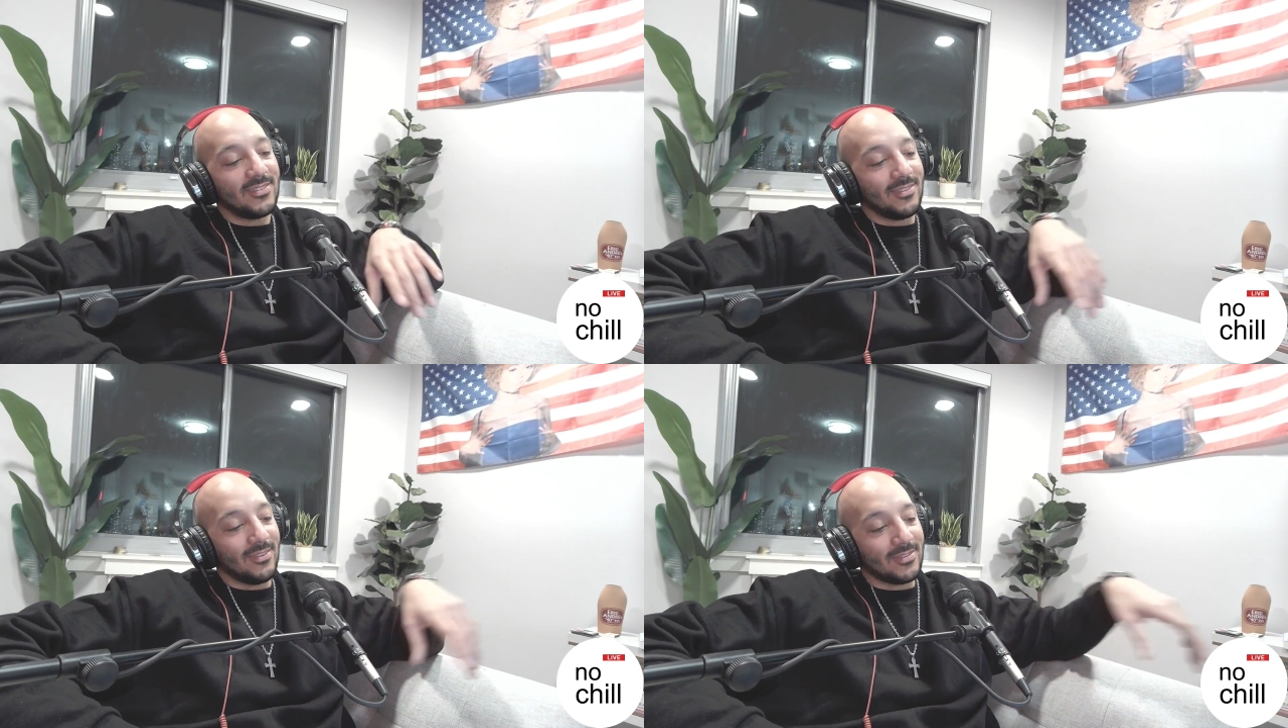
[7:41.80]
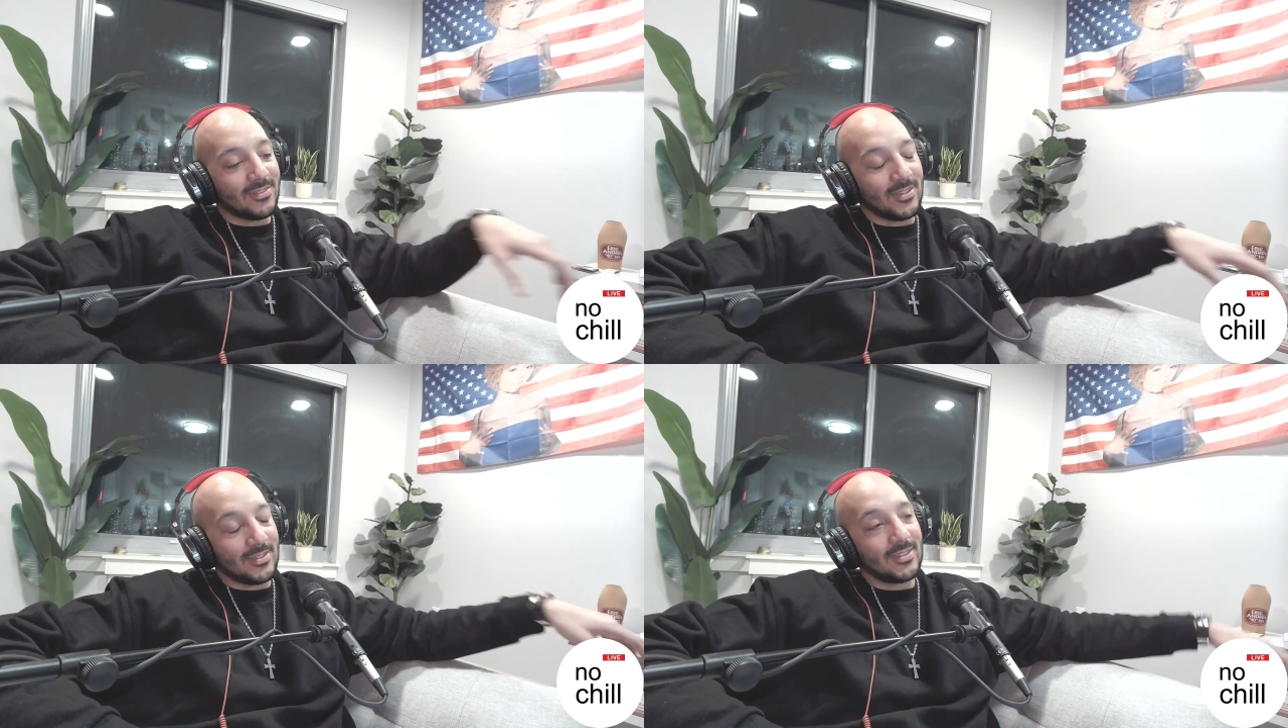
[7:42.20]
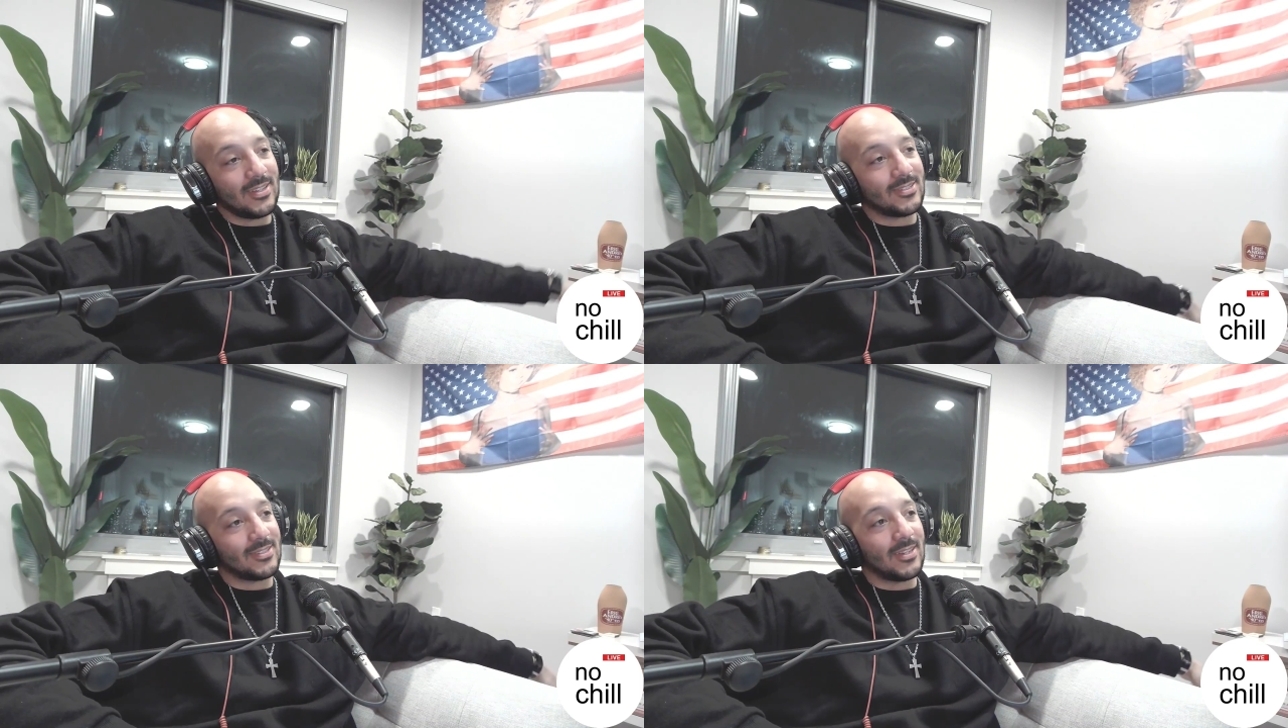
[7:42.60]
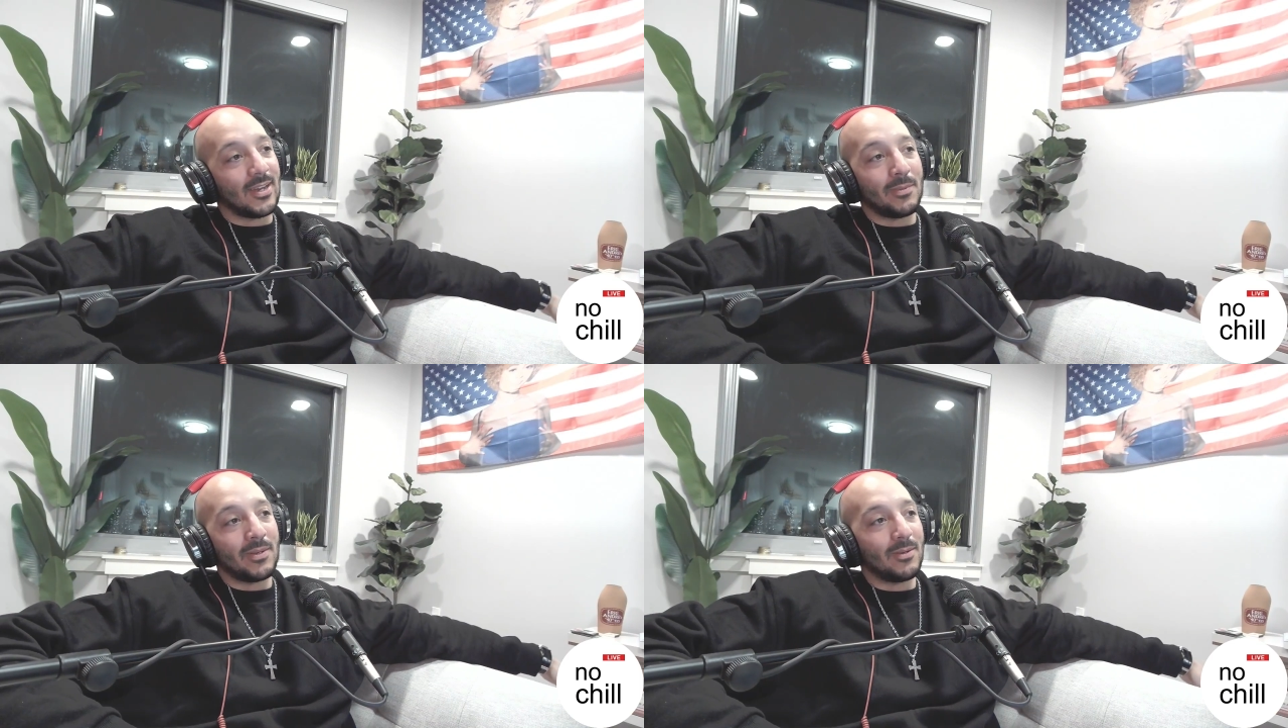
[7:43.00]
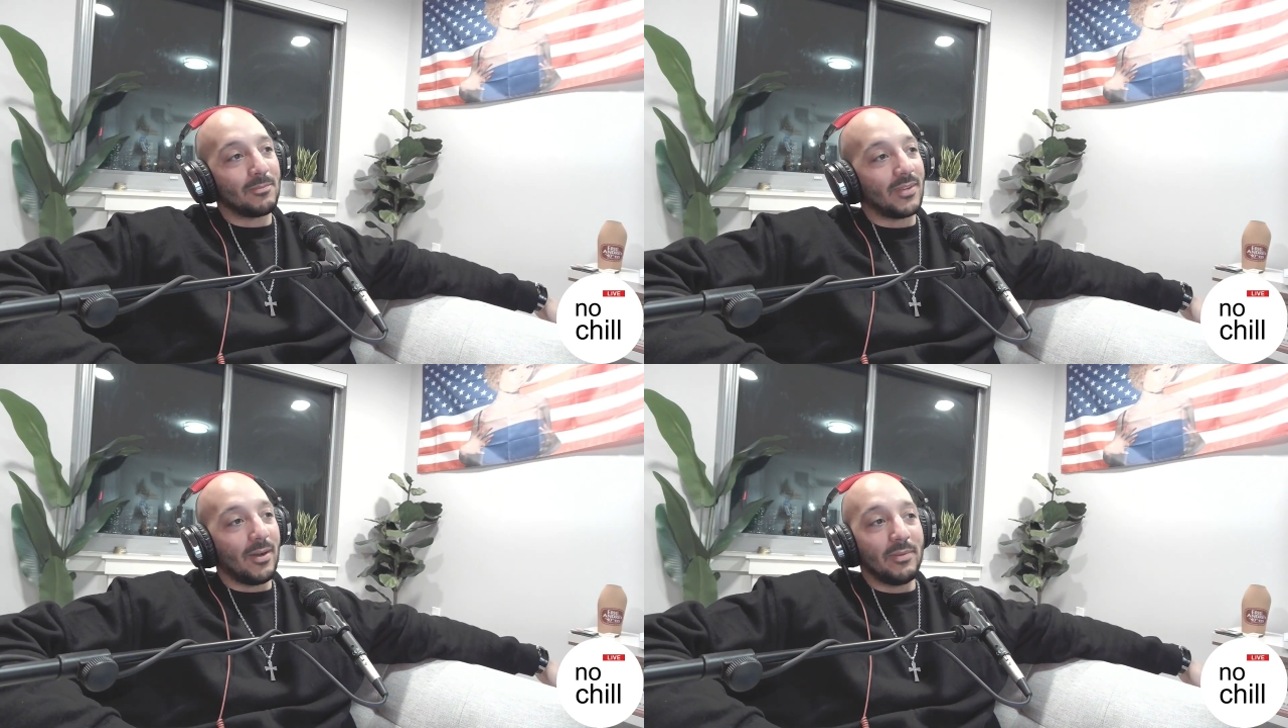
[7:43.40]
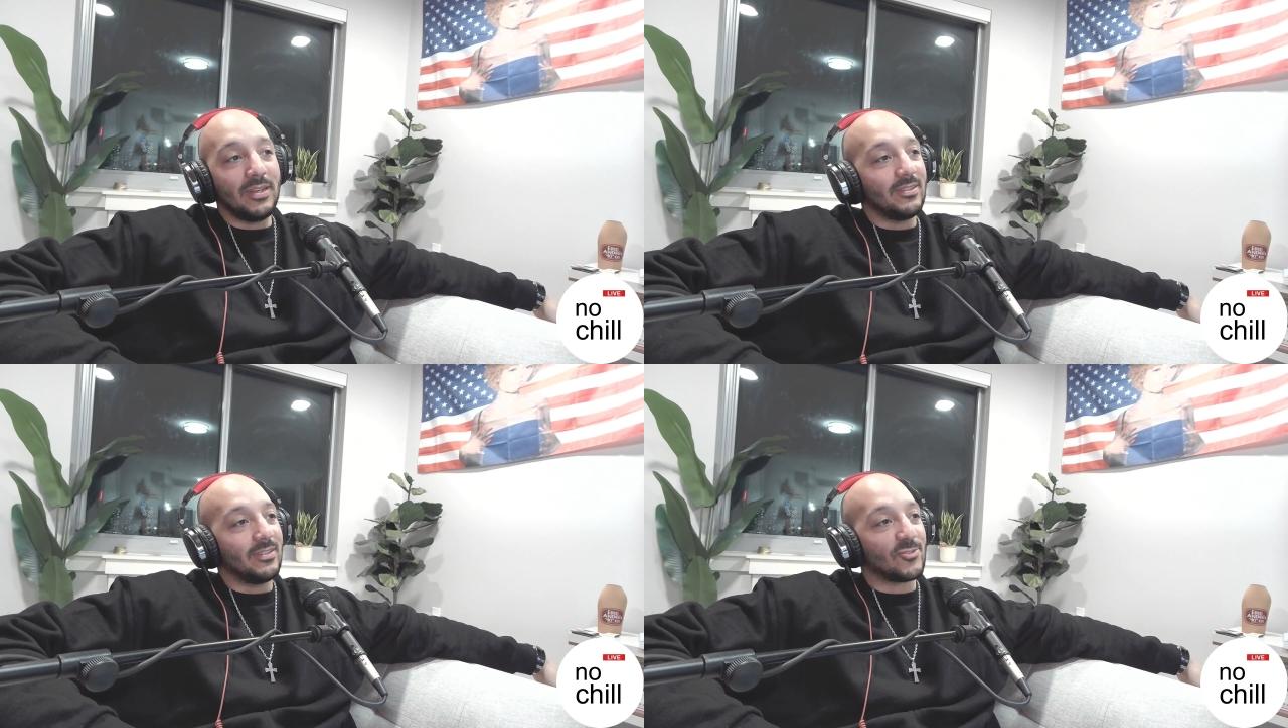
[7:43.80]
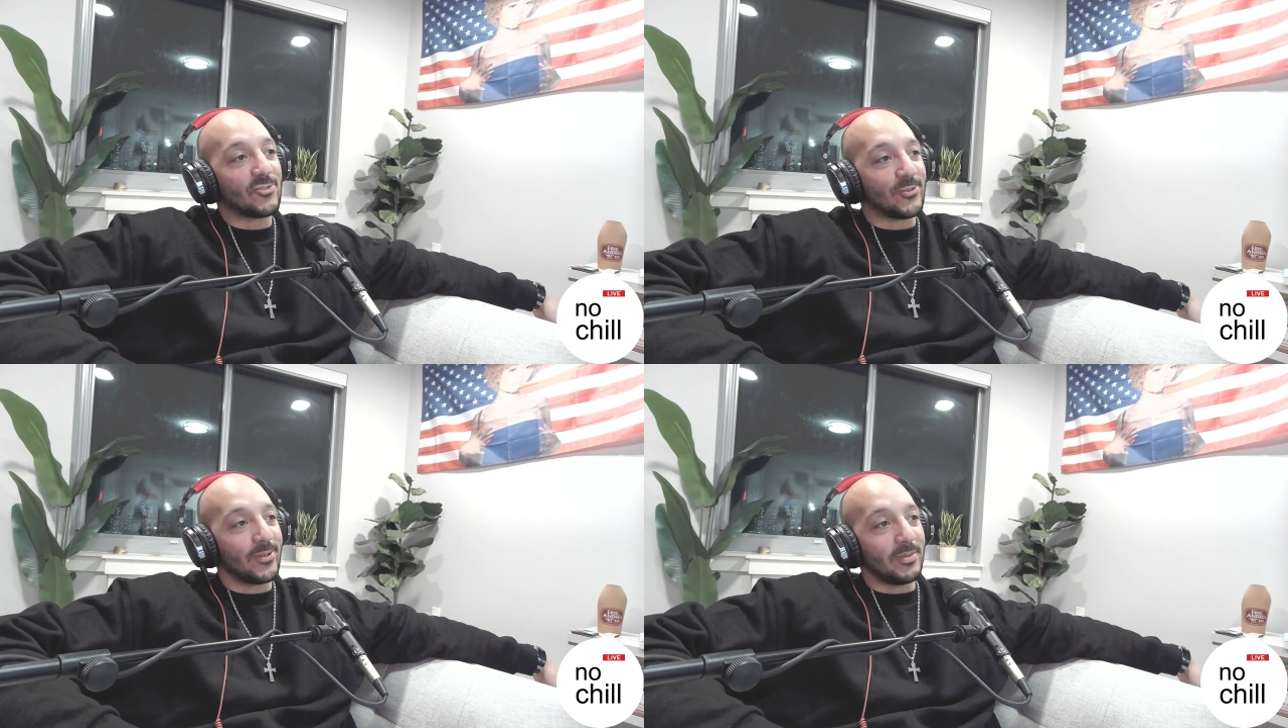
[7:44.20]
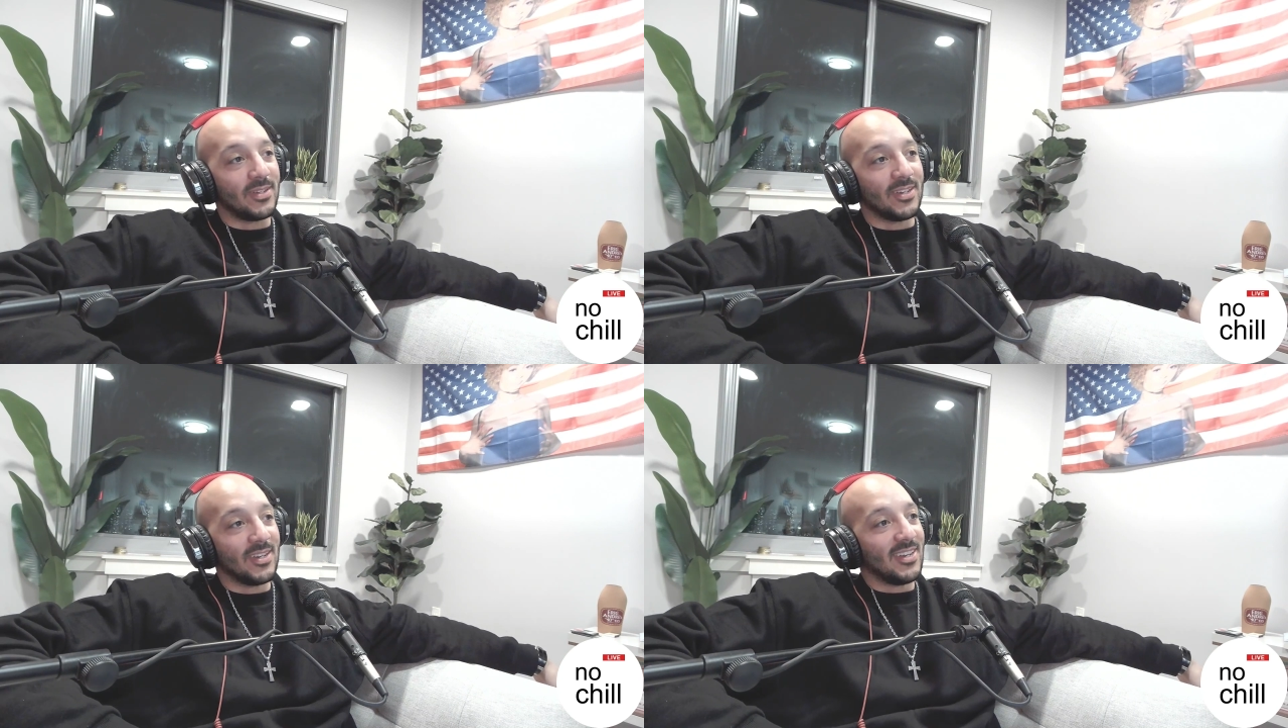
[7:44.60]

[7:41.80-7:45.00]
the second that shit happened, I'm hitting the strippy.